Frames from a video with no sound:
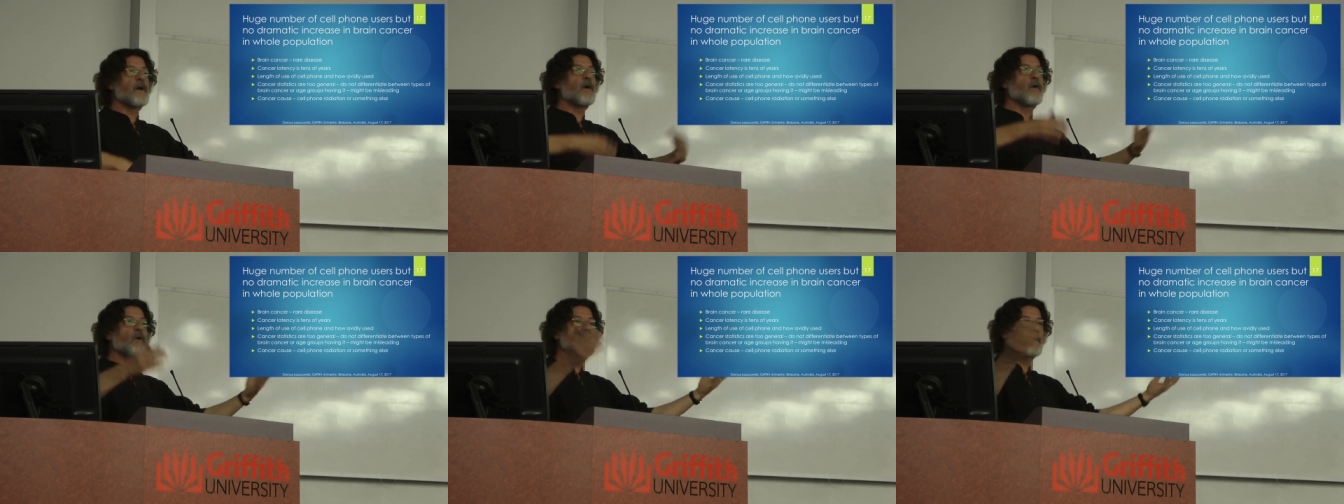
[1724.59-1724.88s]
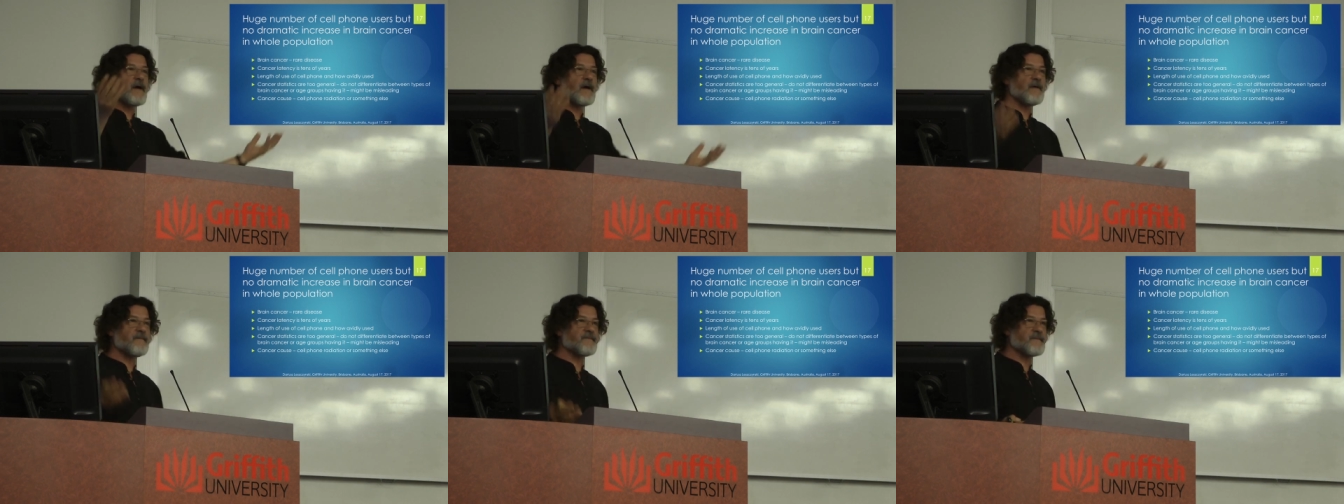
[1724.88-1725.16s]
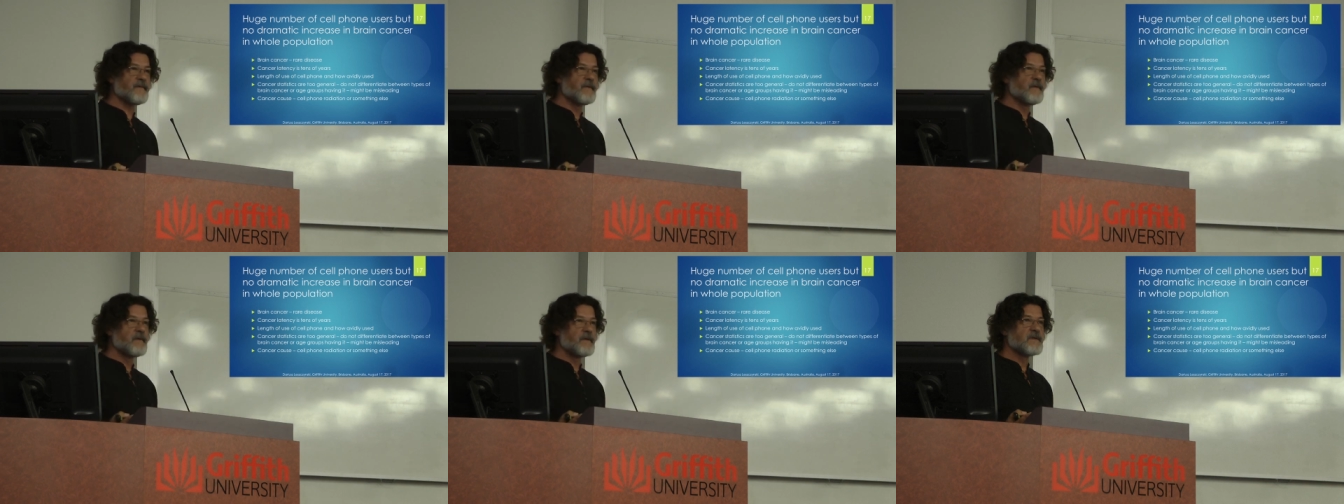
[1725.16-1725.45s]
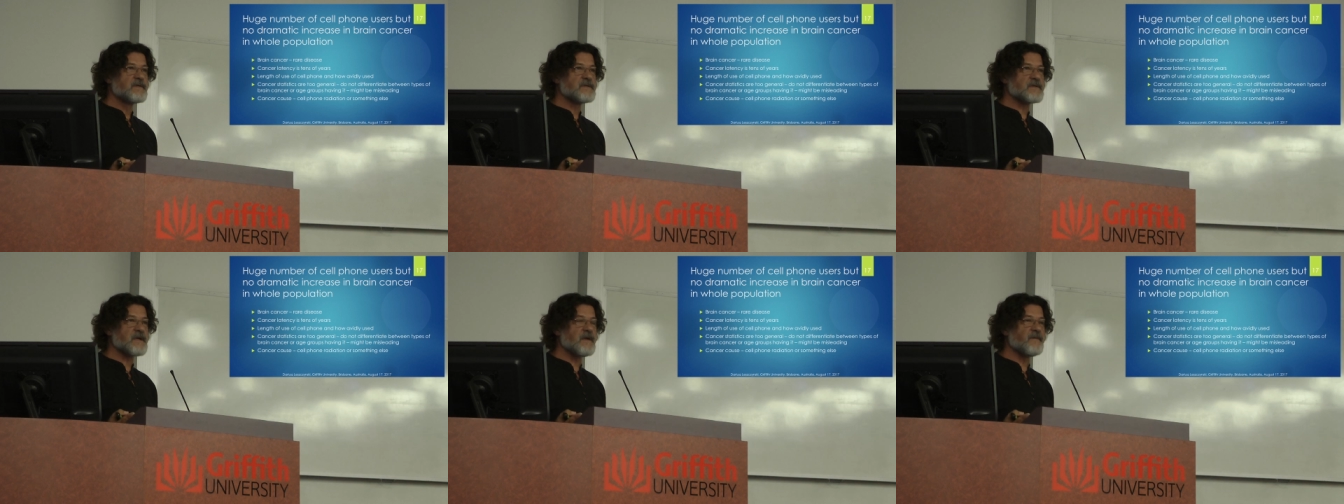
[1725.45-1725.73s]
We all have
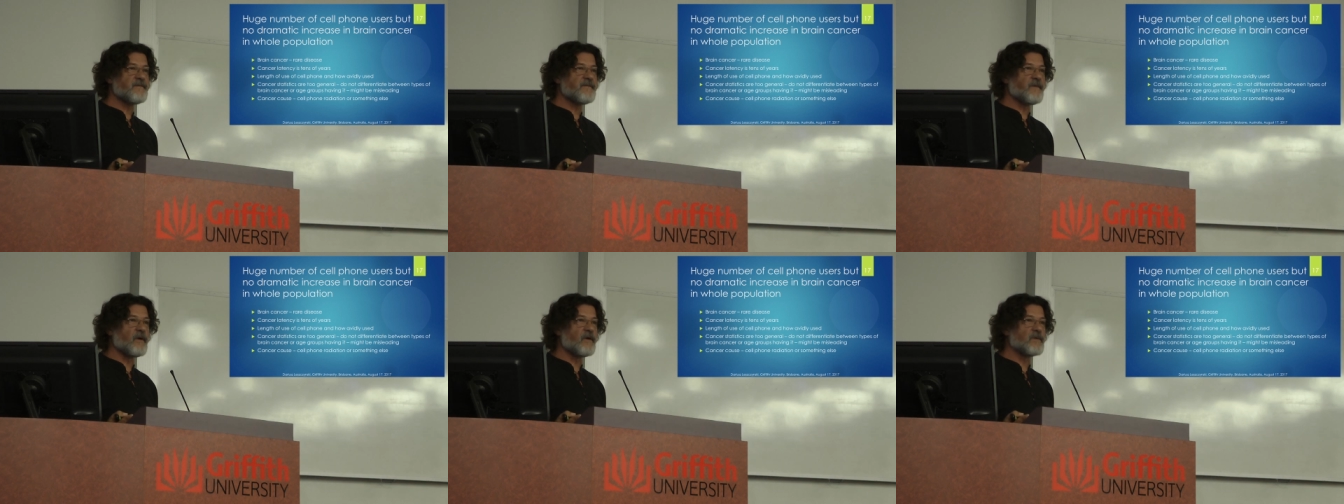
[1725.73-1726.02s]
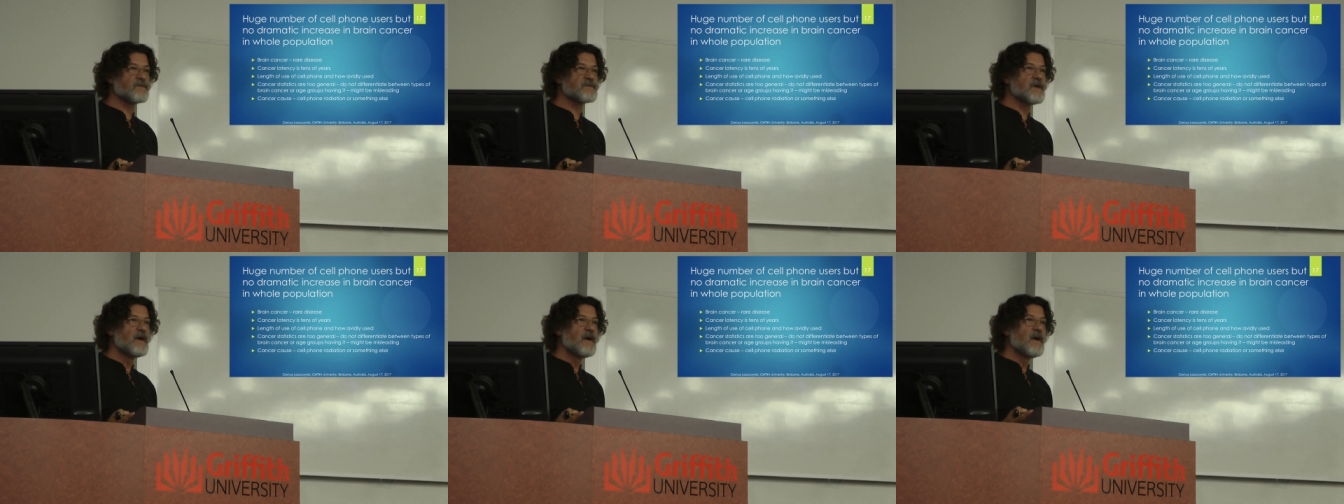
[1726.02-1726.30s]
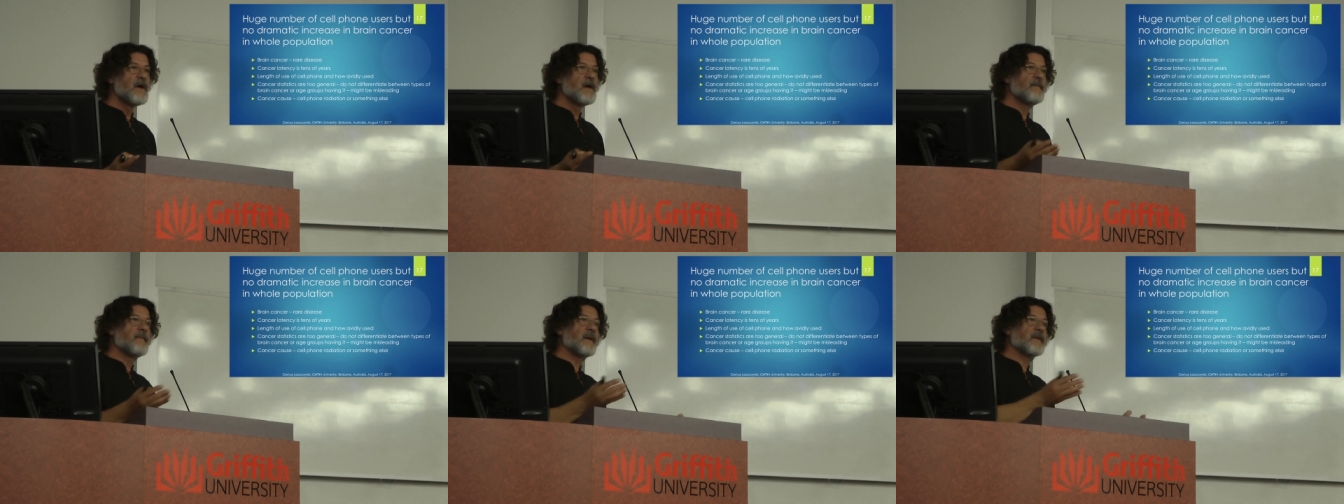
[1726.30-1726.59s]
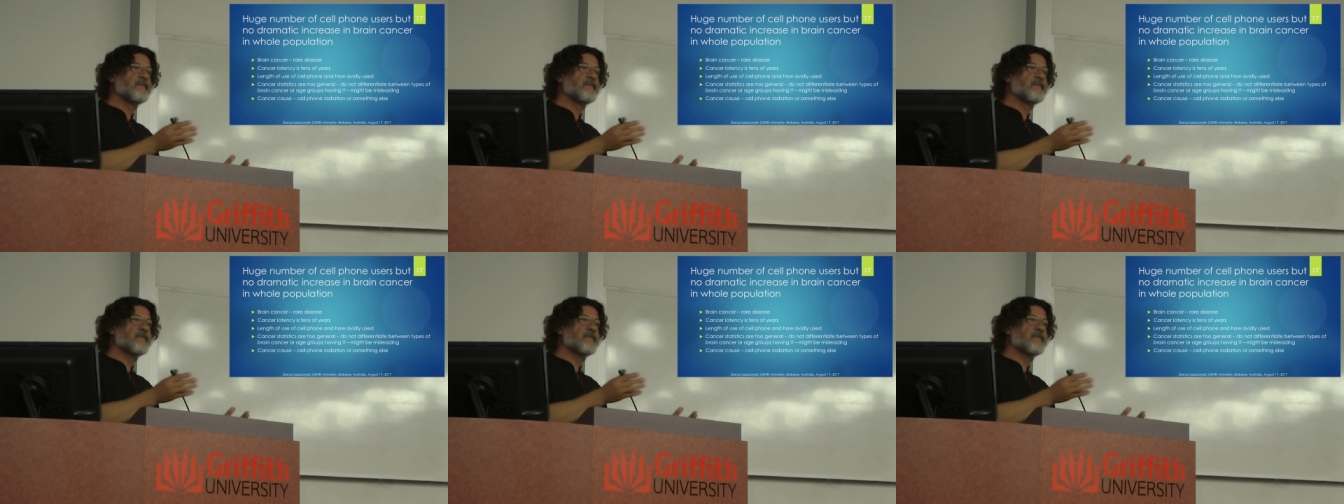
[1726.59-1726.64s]
cell phones,